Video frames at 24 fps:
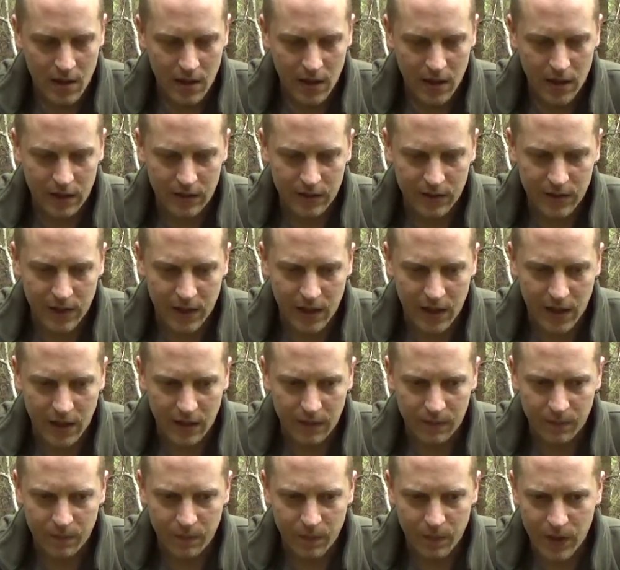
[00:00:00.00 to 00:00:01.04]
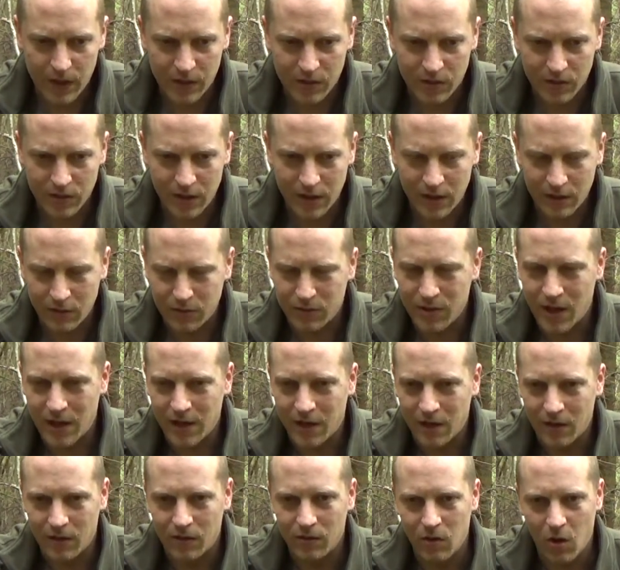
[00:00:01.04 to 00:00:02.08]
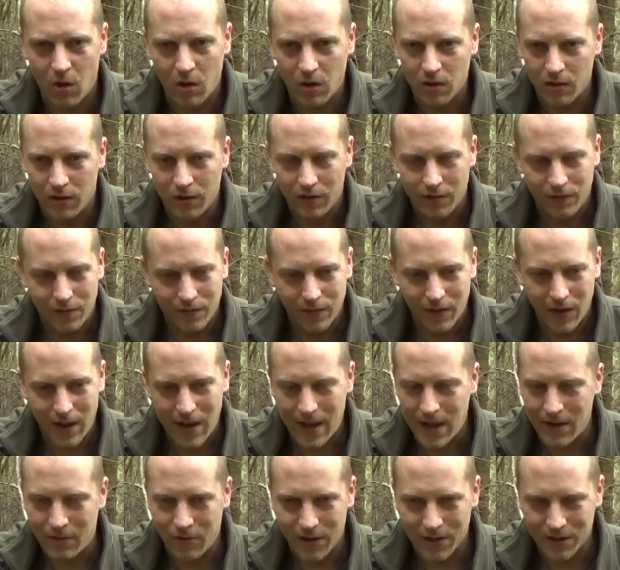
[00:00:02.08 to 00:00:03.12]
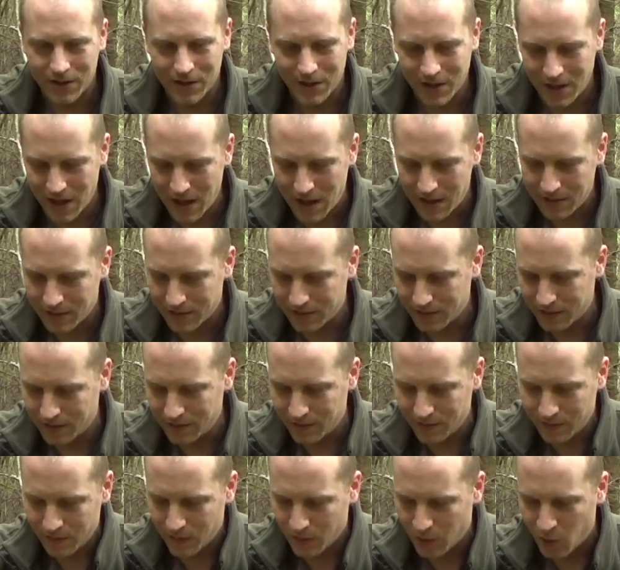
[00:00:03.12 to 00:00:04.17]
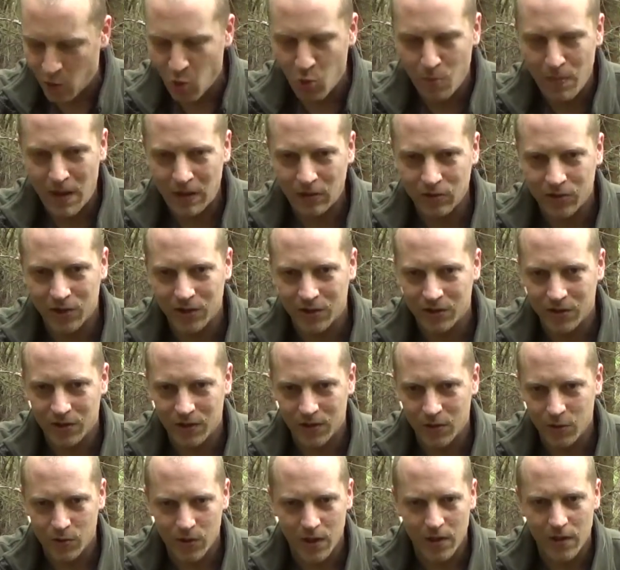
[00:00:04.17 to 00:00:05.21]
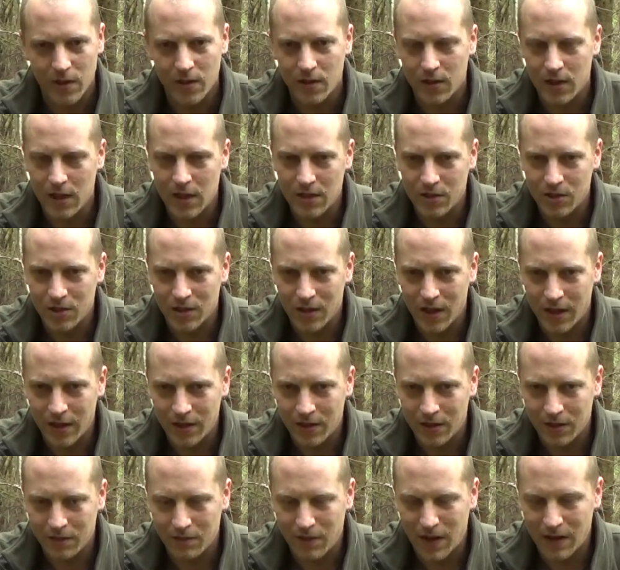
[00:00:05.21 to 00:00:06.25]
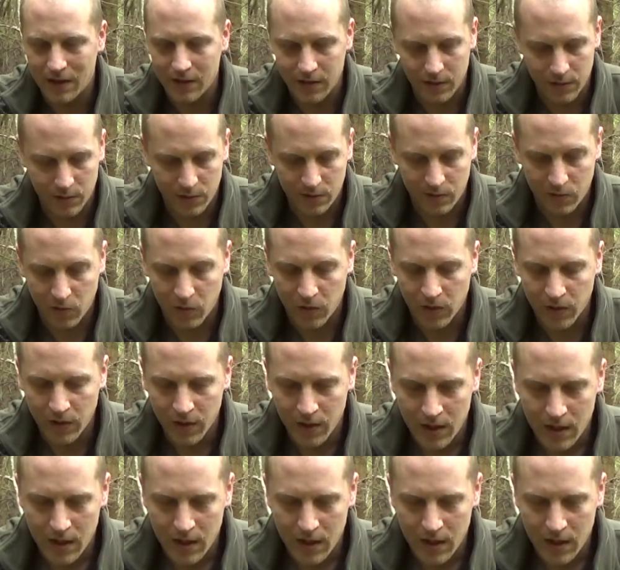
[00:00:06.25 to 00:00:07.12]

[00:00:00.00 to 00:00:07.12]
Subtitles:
It would take a lot of areas to get all melted to lose any of the insulating values for it.